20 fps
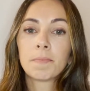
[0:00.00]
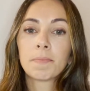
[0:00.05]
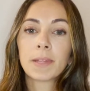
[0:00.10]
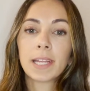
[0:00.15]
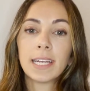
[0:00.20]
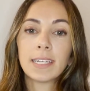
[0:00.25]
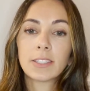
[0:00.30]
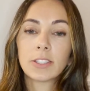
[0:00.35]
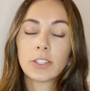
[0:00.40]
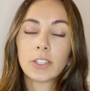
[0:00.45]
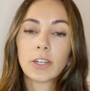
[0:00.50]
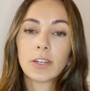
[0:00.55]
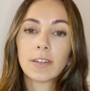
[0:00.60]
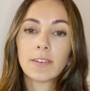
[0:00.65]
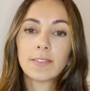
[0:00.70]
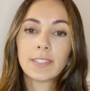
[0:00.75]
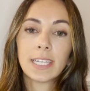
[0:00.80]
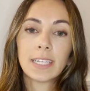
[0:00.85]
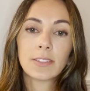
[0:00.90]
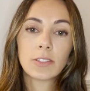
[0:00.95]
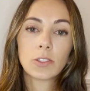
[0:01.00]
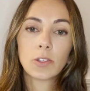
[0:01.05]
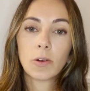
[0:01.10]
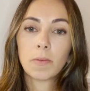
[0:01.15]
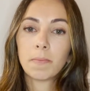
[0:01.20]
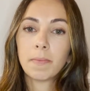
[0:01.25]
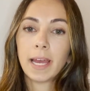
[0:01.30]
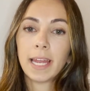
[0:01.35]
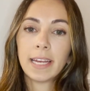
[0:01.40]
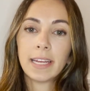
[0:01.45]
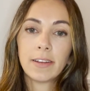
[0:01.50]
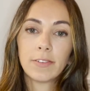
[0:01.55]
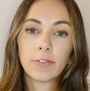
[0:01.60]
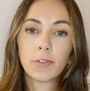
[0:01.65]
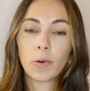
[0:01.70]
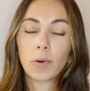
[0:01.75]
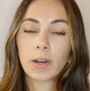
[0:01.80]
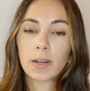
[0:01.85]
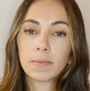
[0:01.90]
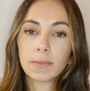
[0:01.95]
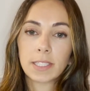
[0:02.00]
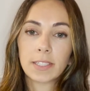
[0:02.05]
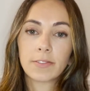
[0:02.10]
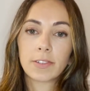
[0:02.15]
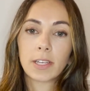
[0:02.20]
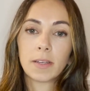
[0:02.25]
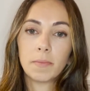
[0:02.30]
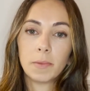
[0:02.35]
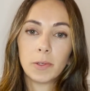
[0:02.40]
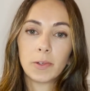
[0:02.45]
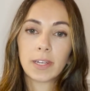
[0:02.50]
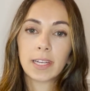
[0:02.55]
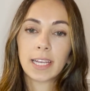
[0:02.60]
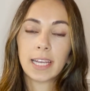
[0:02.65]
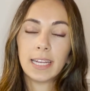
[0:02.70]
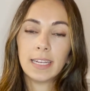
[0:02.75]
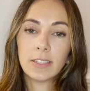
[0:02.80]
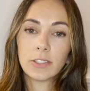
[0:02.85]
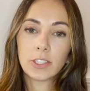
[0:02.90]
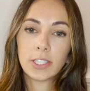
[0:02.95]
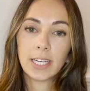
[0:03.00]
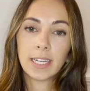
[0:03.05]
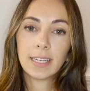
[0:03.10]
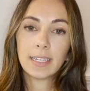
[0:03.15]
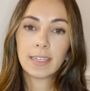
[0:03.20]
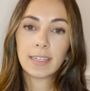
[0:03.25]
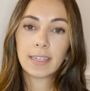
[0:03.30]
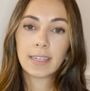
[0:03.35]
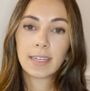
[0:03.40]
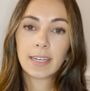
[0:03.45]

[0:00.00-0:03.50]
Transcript: It serves as so many forms of communication.